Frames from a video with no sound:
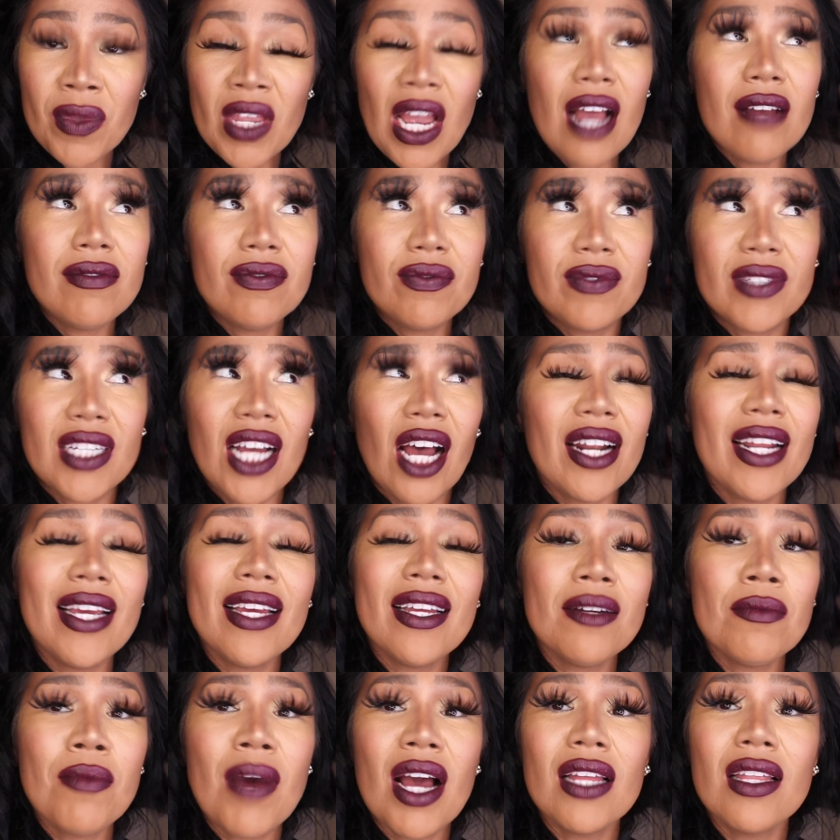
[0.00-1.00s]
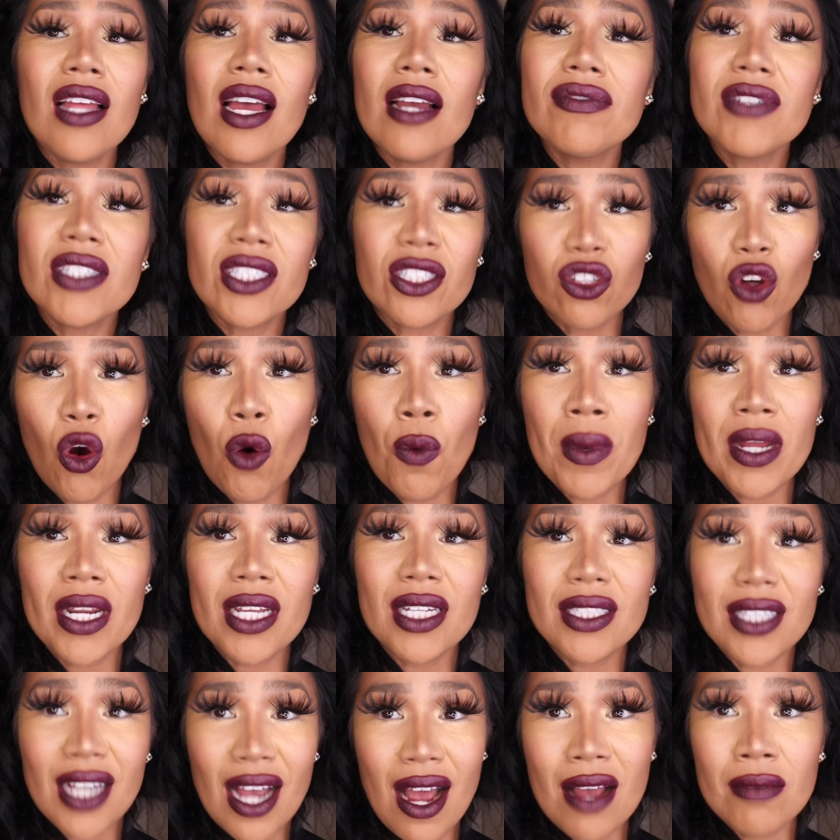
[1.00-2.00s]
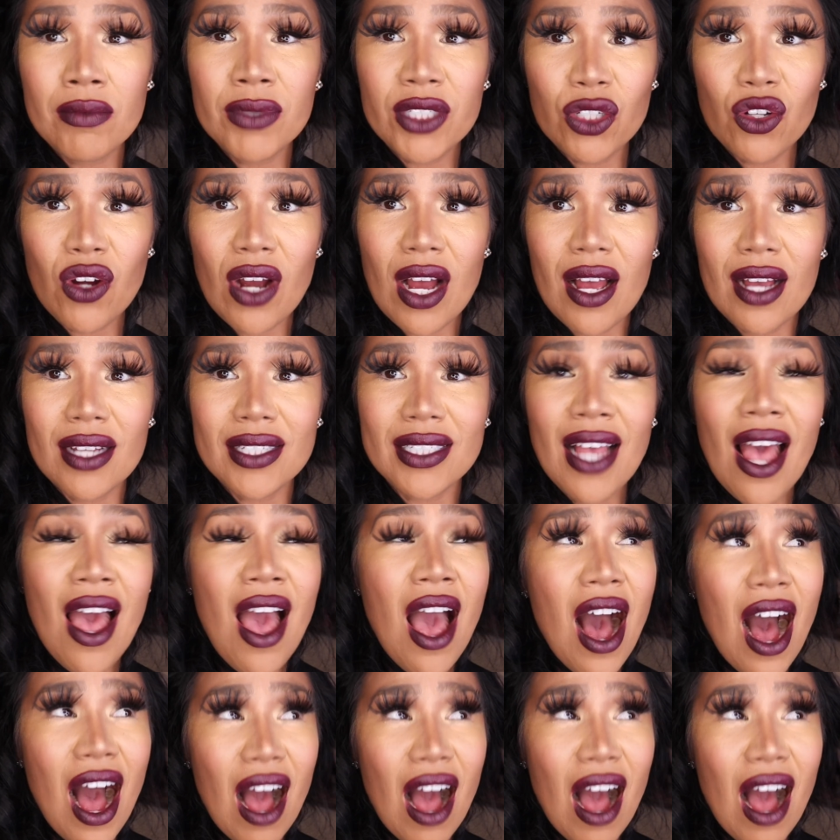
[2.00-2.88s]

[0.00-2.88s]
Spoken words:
I've done it in my life so many times, you guys.